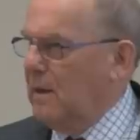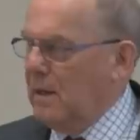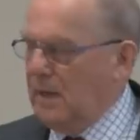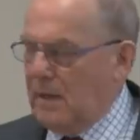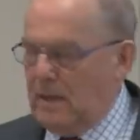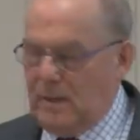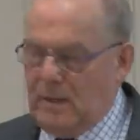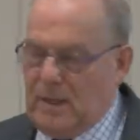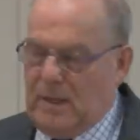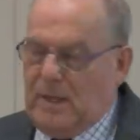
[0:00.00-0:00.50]

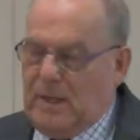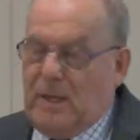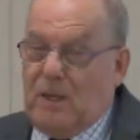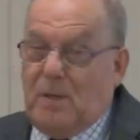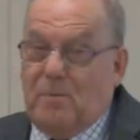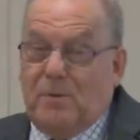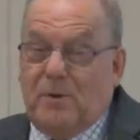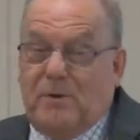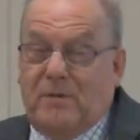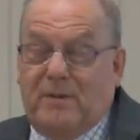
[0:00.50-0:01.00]
In
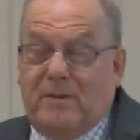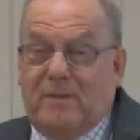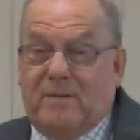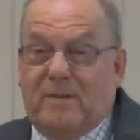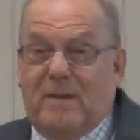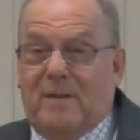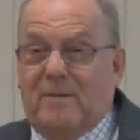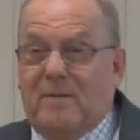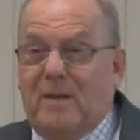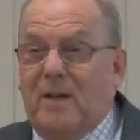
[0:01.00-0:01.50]
Hebrews, it
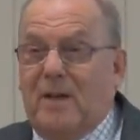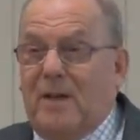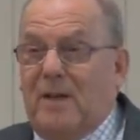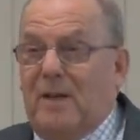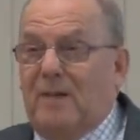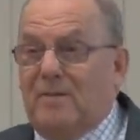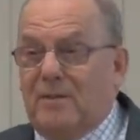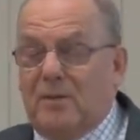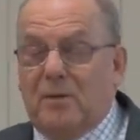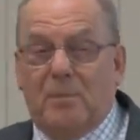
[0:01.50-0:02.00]
says
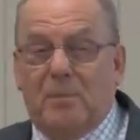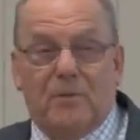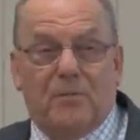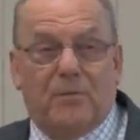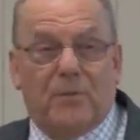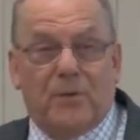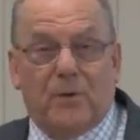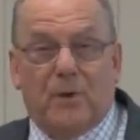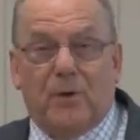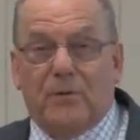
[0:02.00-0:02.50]
he's coming
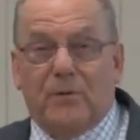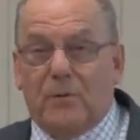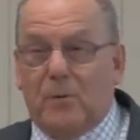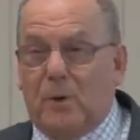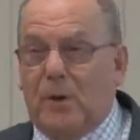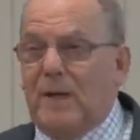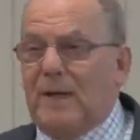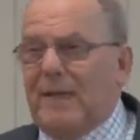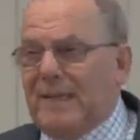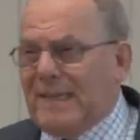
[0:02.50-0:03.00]
for those who
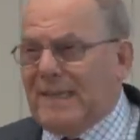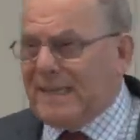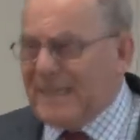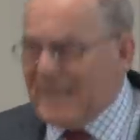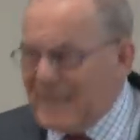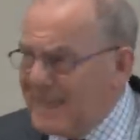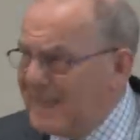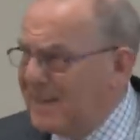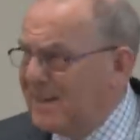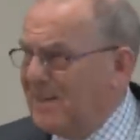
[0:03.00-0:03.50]
are
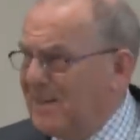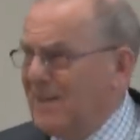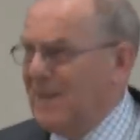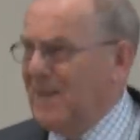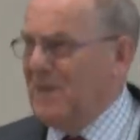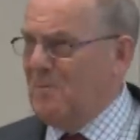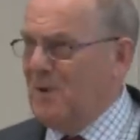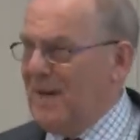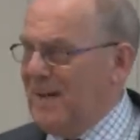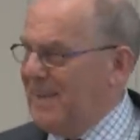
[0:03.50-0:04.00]

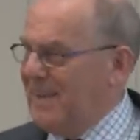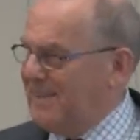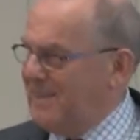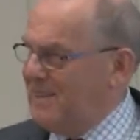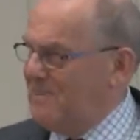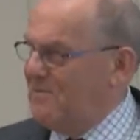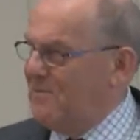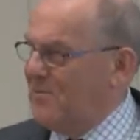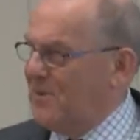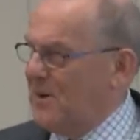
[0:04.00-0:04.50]
eagerly
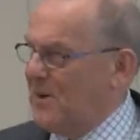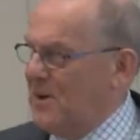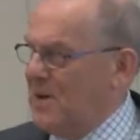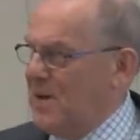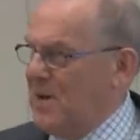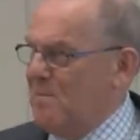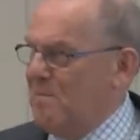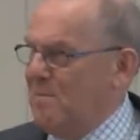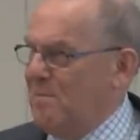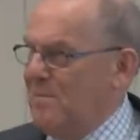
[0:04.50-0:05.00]
waiting for
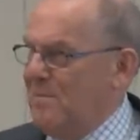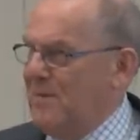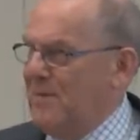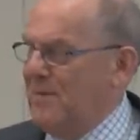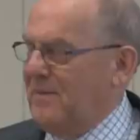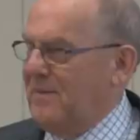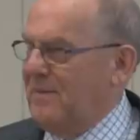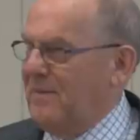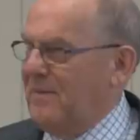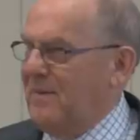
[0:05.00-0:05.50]
him.
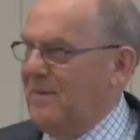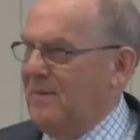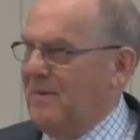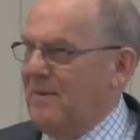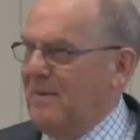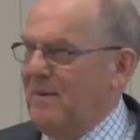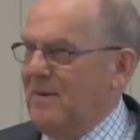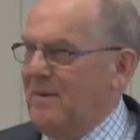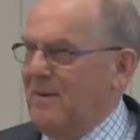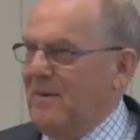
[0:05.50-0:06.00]

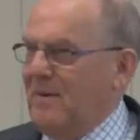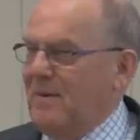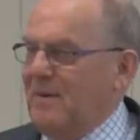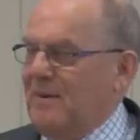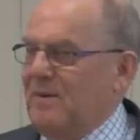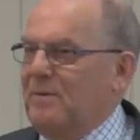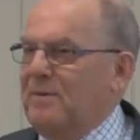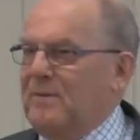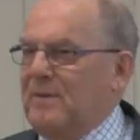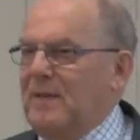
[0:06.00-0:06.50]

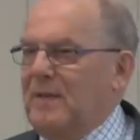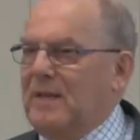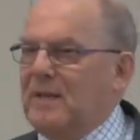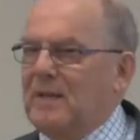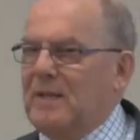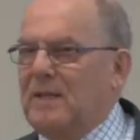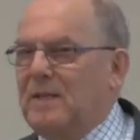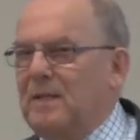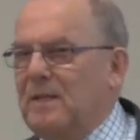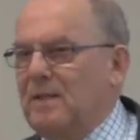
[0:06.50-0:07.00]
There was a
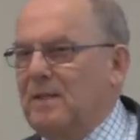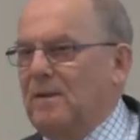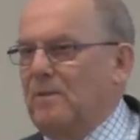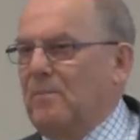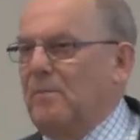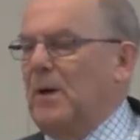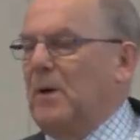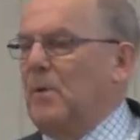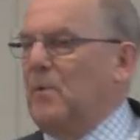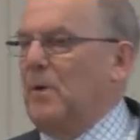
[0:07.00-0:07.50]
little
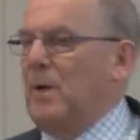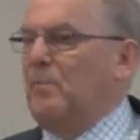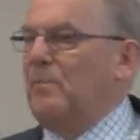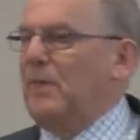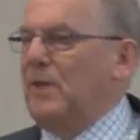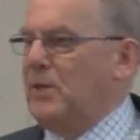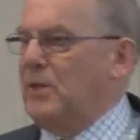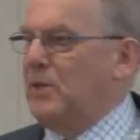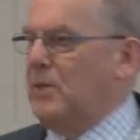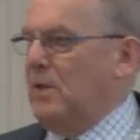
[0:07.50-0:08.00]
railway
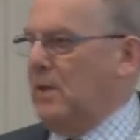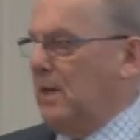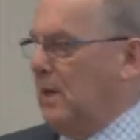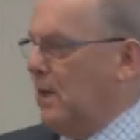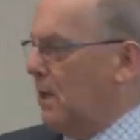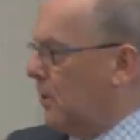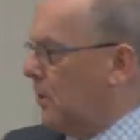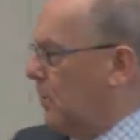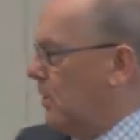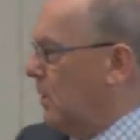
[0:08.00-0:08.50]
mission
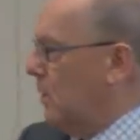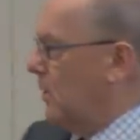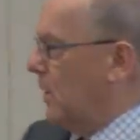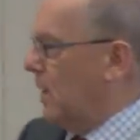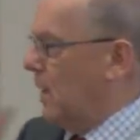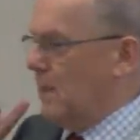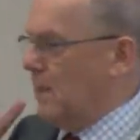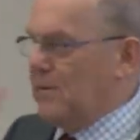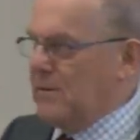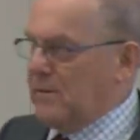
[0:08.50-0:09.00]
in Crewe that
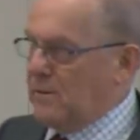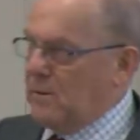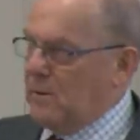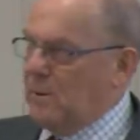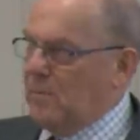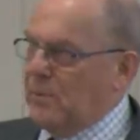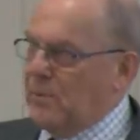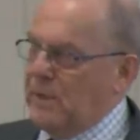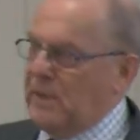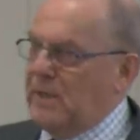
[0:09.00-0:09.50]
I used to go
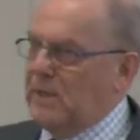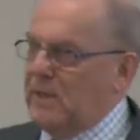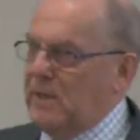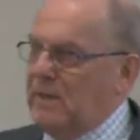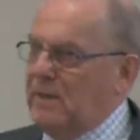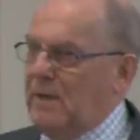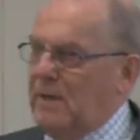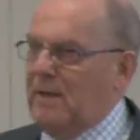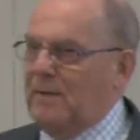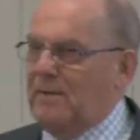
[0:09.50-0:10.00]
and preach
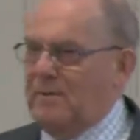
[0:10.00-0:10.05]
at